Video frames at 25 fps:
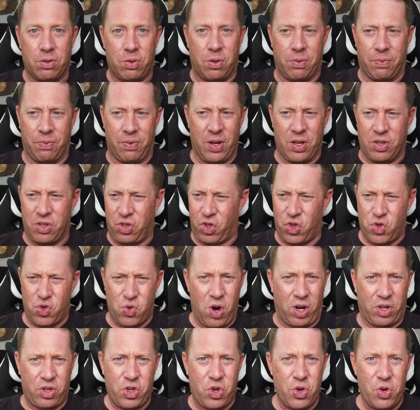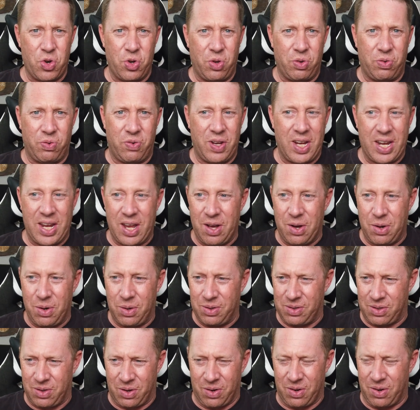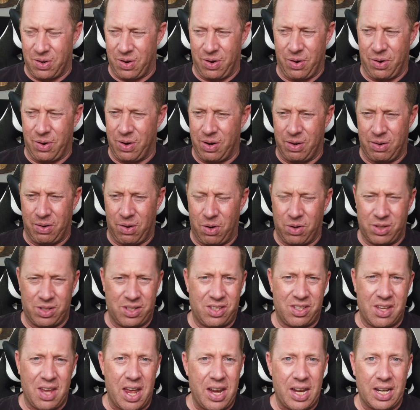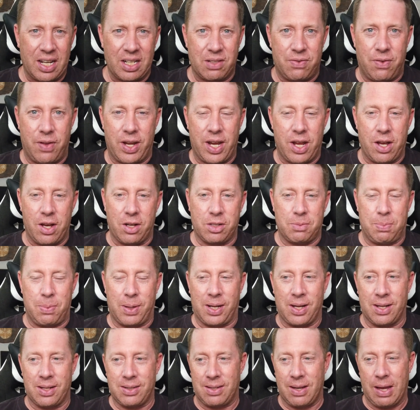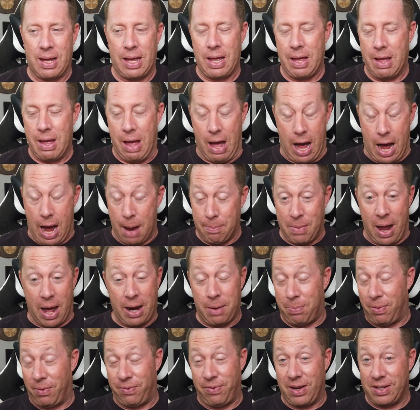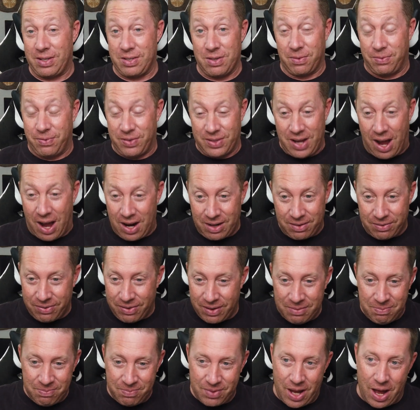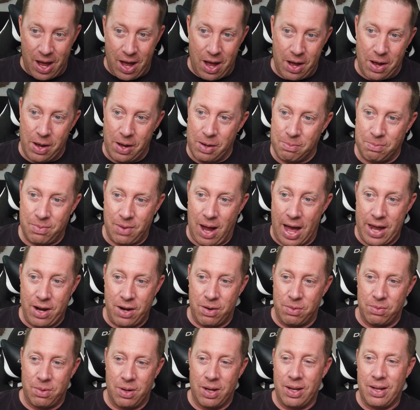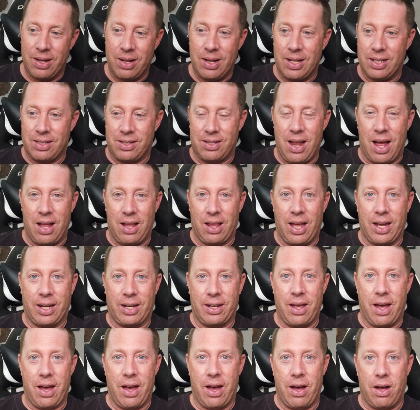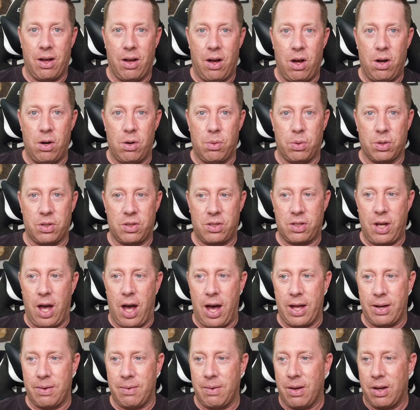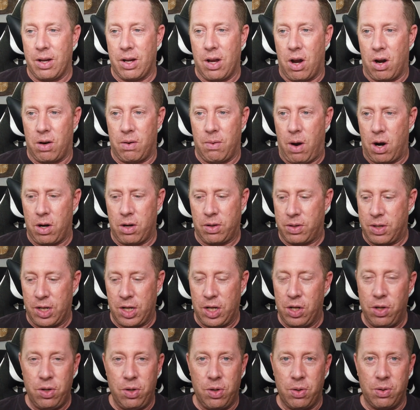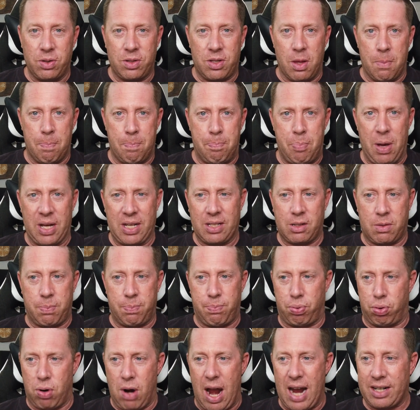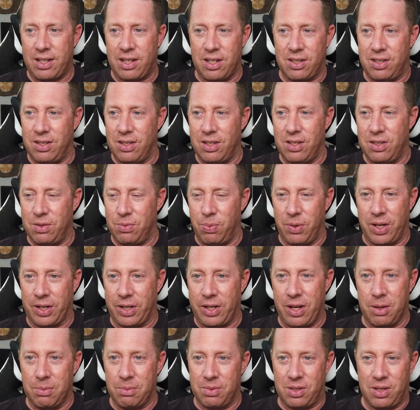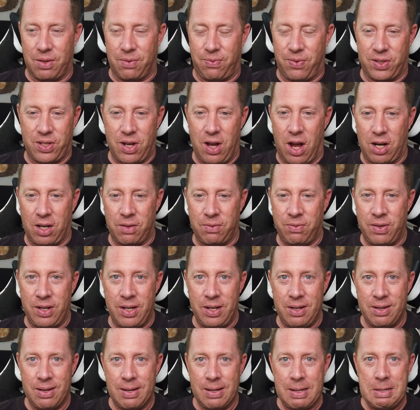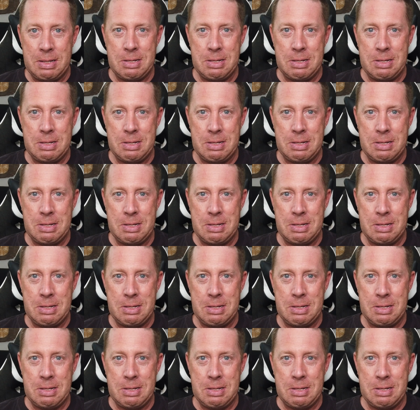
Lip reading: of instructional videos or settings videos because I'm not a professional photographer. It's not like, oh, well, Scott, do you use the best practices when it comes to photography?